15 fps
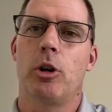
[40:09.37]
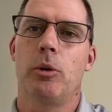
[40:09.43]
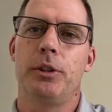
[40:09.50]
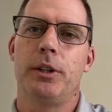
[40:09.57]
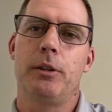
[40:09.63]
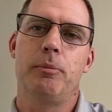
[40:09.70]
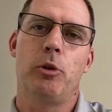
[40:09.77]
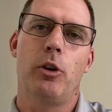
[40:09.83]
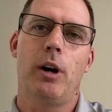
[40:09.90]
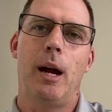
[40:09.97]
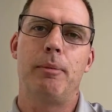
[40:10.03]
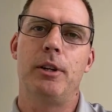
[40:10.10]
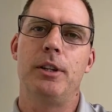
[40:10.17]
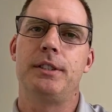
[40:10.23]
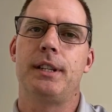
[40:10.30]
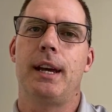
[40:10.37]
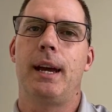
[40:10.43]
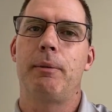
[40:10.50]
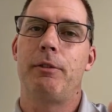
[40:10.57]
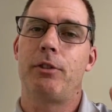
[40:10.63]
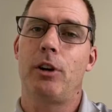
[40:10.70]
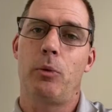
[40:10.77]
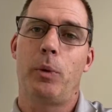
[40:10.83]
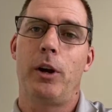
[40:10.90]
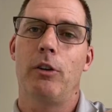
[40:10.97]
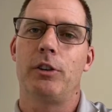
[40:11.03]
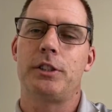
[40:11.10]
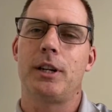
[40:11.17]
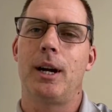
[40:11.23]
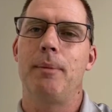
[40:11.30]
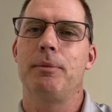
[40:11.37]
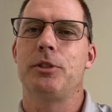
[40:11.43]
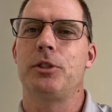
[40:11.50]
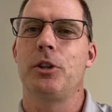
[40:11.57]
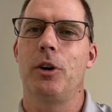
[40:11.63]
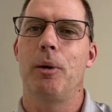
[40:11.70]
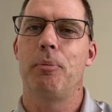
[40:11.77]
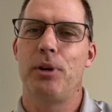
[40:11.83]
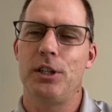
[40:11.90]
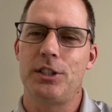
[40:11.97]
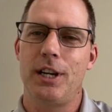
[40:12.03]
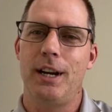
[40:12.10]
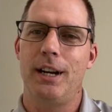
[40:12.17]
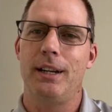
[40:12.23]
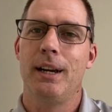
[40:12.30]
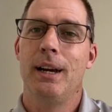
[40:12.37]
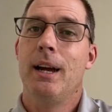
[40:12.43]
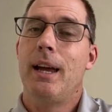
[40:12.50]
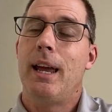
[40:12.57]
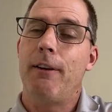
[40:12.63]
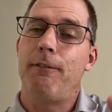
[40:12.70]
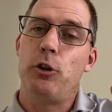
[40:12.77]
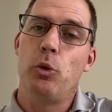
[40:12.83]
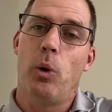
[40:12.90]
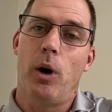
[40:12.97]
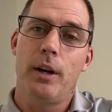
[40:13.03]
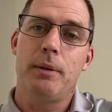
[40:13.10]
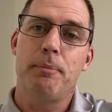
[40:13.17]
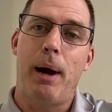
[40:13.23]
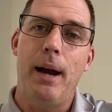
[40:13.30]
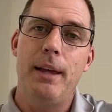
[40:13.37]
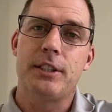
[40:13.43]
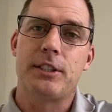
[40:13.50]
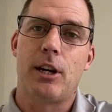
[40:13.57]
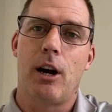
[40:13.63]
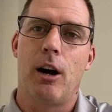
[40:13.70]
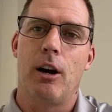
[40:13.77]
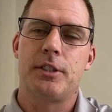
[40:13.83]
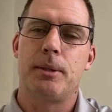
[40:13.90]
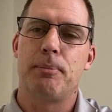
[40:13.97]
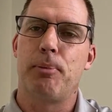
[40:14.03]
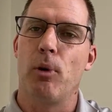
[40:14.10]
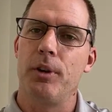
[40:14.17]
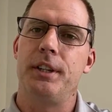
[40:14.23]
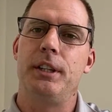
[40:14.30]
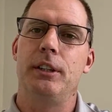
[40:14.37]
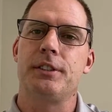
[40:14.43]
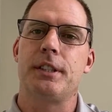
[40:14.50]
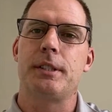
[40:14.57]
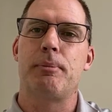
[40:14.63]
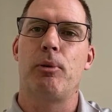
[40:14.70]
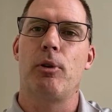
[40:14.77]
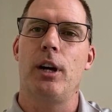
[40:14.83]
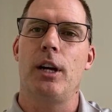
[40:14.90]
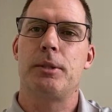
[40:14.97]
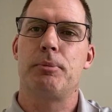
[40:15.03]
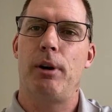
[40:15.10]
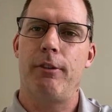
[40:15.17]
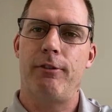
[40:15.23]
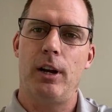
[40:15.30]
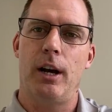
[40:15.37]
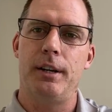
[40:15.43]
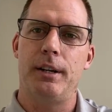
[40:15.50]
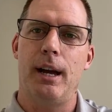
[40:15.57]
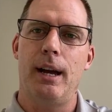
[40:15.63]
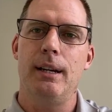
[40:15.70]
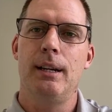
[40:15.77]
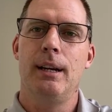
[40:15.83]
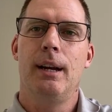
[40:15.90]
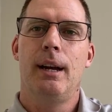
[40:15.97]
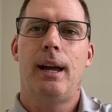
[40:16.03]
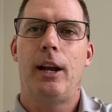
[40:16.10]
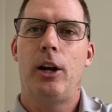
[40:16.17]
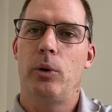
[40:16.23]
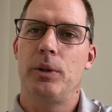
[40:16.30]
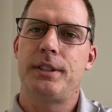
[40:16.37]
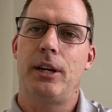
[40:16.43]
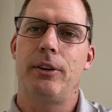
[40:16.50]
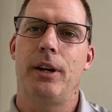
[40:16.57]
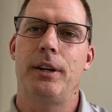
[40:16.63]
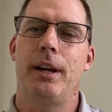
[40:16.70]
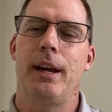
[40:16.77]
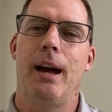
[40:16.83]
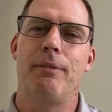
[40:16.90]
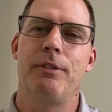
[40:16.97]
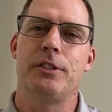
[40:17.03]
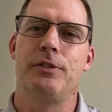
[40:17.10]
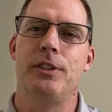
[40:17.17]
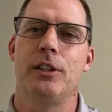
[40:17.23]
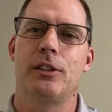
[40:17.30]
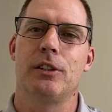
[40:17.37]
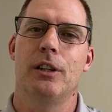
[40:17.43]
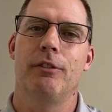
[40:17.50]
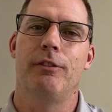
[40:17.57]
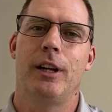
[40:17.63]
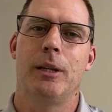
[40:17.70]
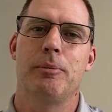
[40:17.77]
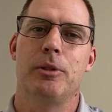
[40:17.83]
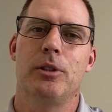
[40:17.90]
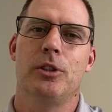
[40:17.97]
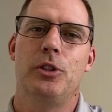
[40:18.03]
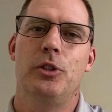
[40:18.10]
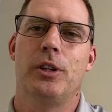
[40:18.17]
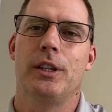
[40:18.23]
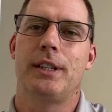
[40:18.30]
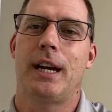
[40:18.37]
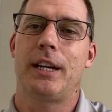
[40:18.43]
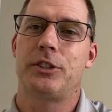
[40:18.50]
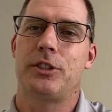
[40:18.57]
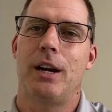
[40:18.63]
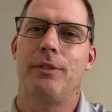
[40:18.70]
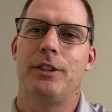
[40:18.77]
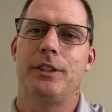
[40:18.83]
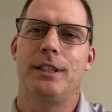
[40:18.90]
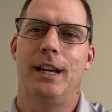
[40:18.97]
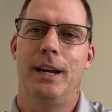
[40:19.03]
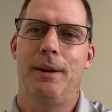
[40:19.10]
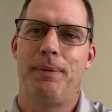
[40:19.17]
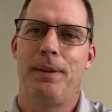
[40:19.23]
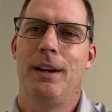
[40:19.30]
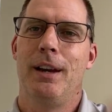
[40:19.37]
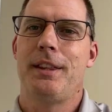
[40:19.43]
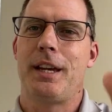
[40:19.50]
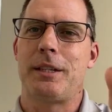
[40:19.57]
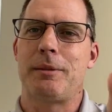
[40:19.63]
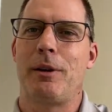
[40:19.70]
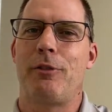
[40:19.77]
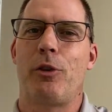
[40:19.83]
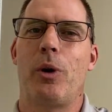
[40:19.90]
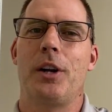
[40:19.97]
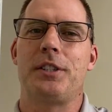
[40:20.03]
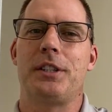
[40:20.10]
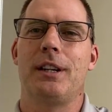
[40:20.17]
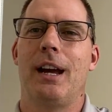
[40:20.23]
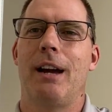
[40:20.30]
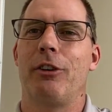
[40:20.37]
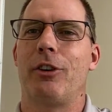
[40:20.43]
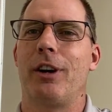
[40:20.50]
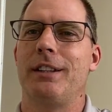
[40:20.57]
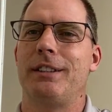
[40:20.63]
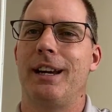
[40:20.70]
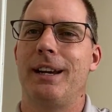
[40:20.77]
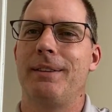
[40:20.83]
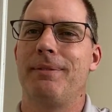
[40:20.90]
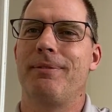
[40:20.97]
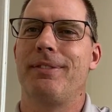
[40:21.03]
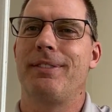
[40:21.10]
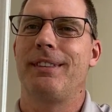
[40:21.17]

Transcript: we'll do more hybrids, and we've gone way over time, so I appreciate it. If you want to buy this car, support the dealers that support us. Brantford Hyundai and Owensound Hyundai have this vehicle available. You can test drive it today. Thanks, everybody, for watching. Have a great day.